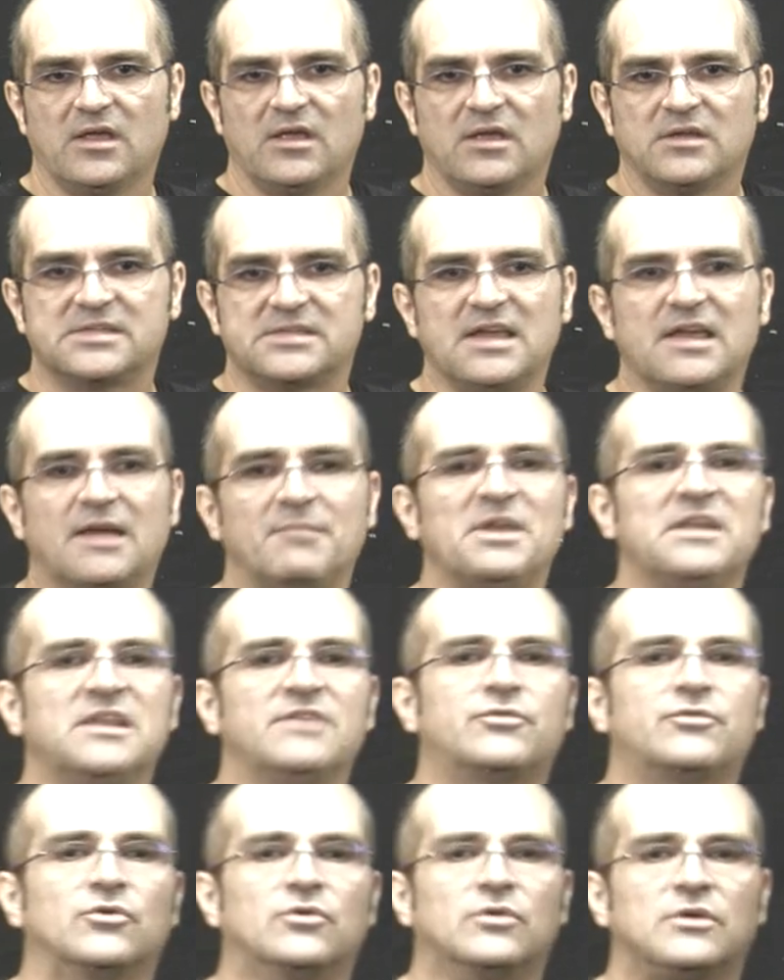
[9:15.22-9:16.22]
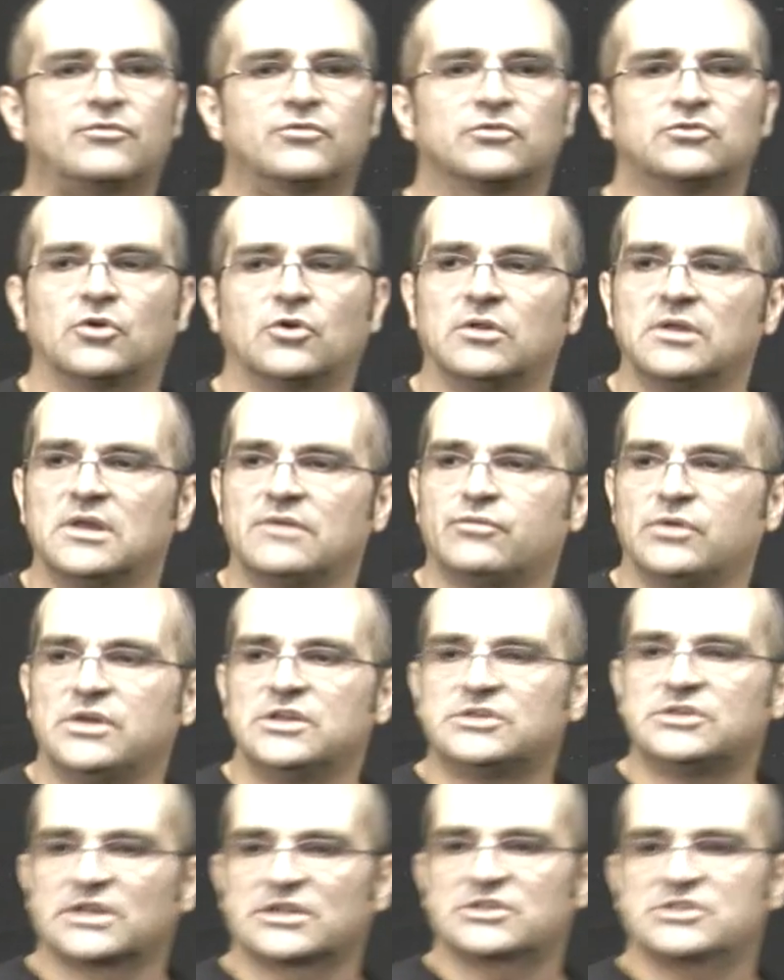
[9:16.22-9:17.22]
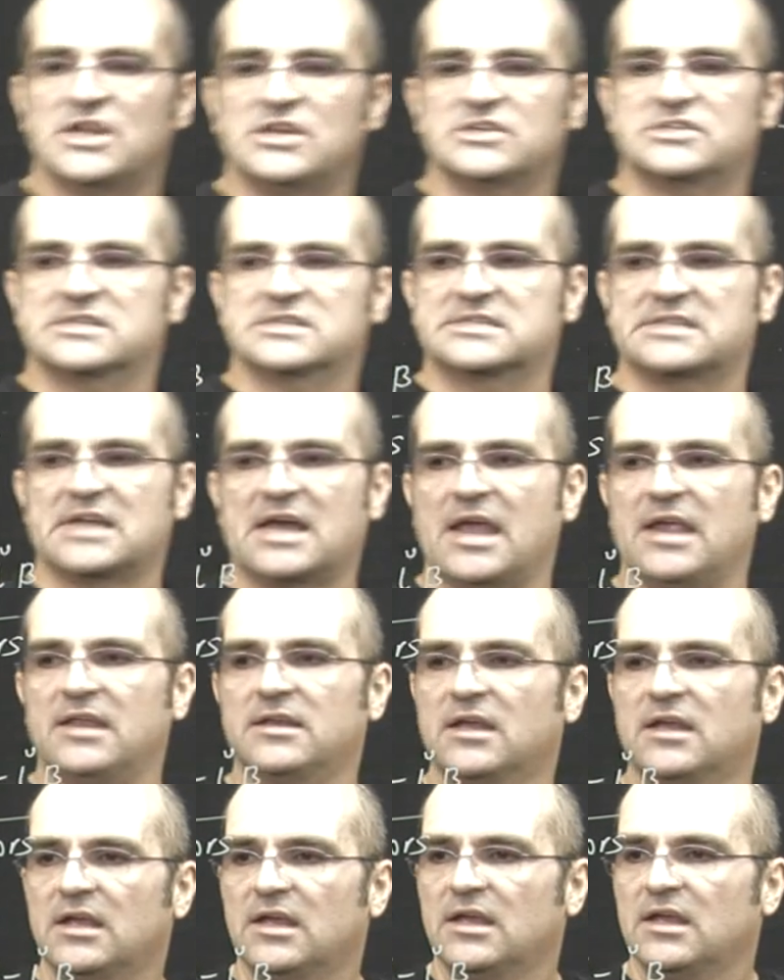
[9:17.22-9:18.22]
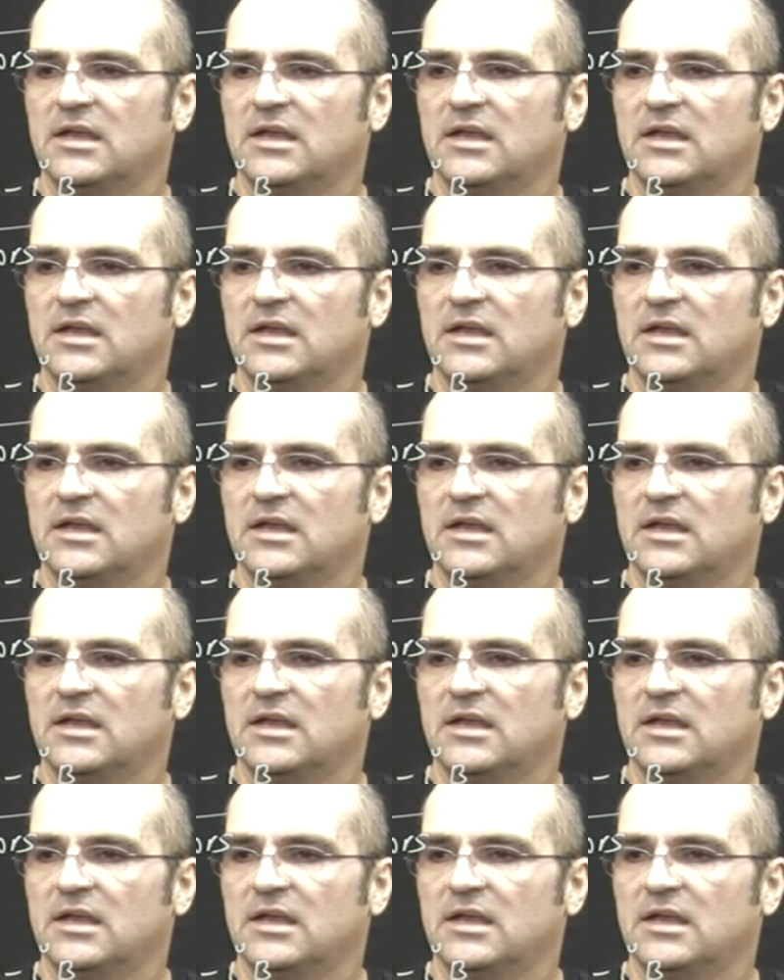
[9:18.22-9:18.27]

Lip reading: See, I mean, if you interchange the sign,